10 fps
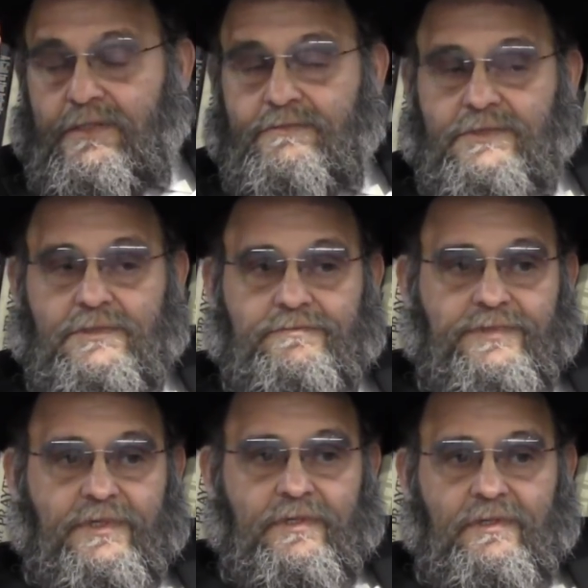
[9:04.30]
him to
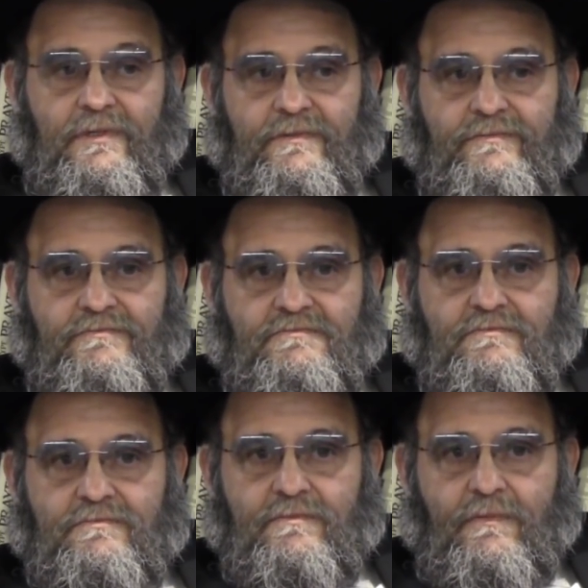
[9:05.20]
be
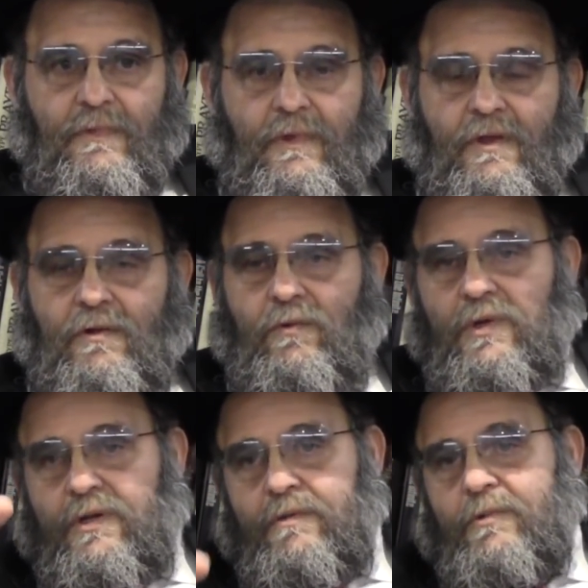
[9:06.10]

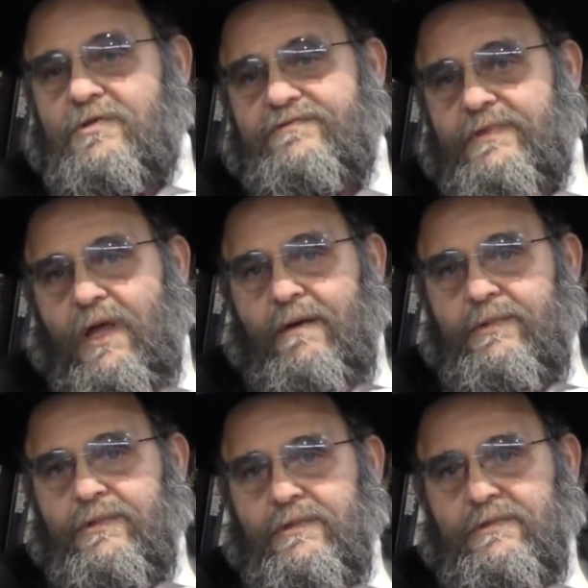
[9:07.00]
one of the most
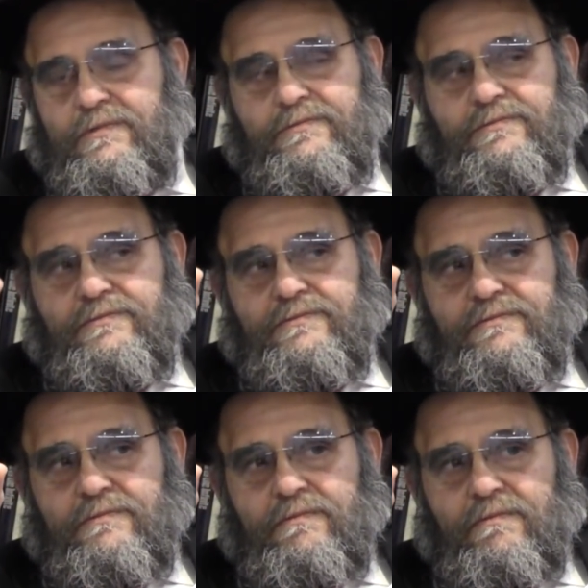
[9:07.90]
phenomenal
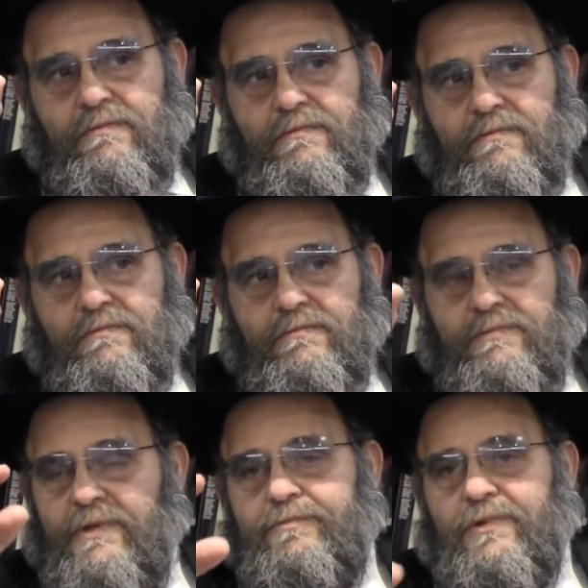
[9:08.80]

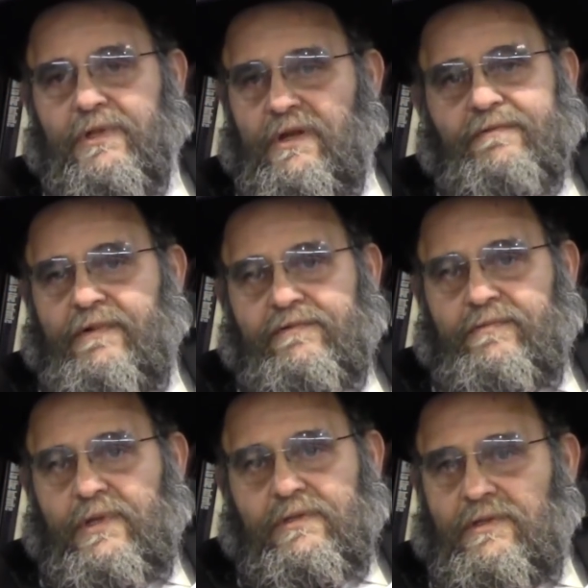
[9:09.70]
people that I've ever
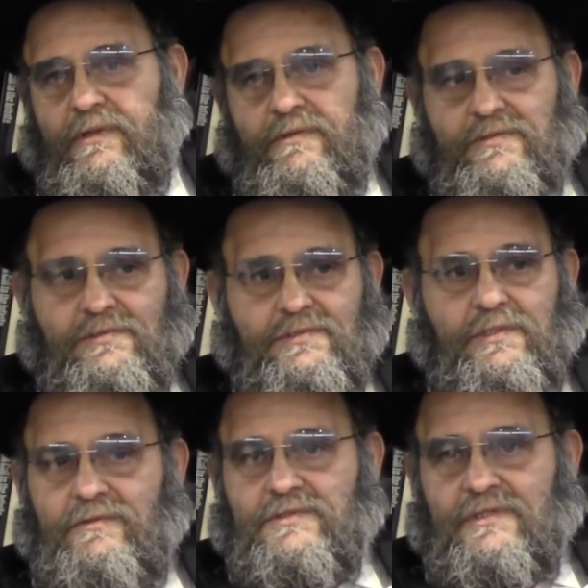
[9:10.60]
met. You know,
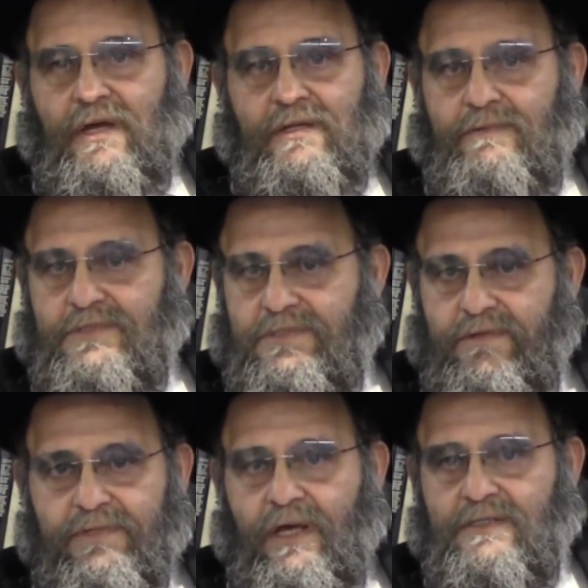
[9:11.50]
he was a guy that was in
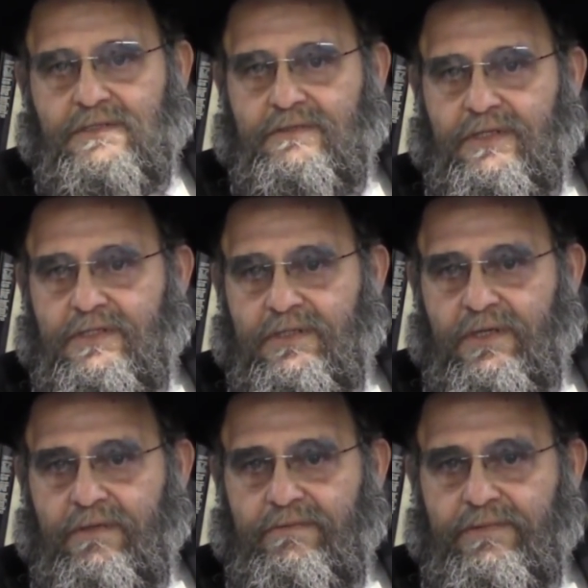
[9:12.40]
every concentration
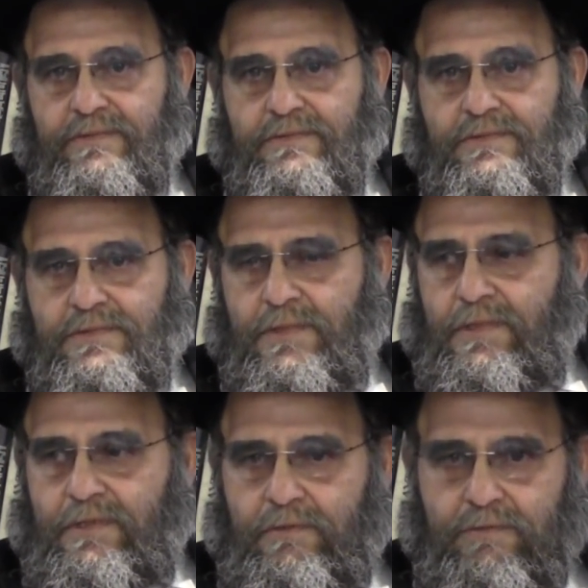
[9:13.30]
camp.
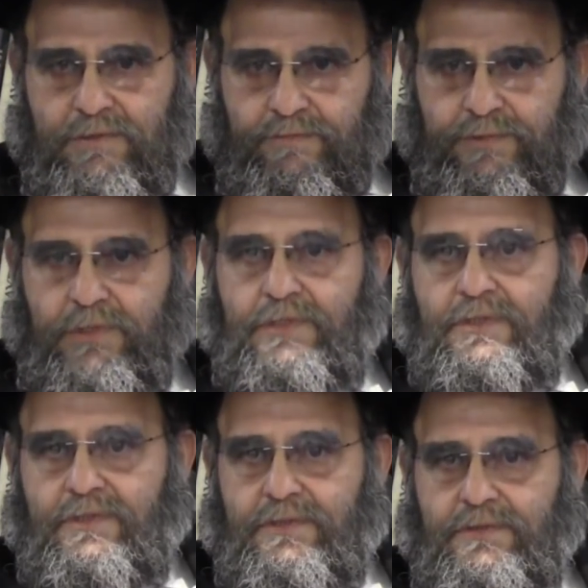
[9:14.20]
He was
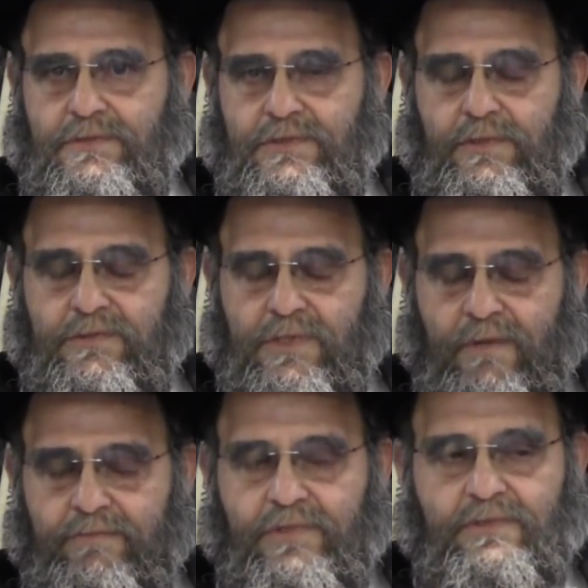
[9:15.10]
brilliant, he was
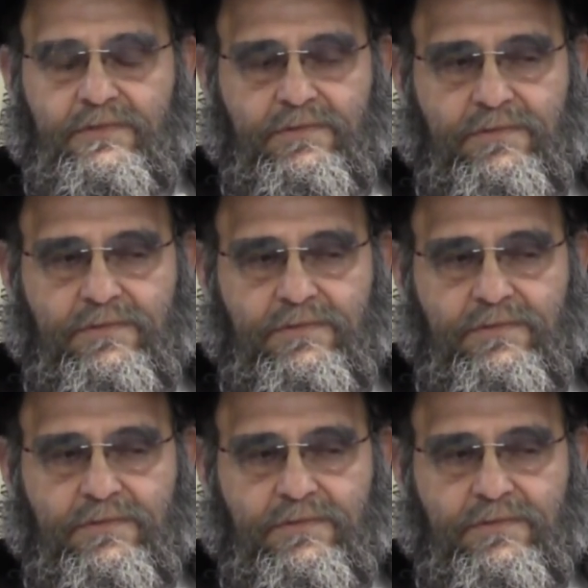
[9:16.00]
humble.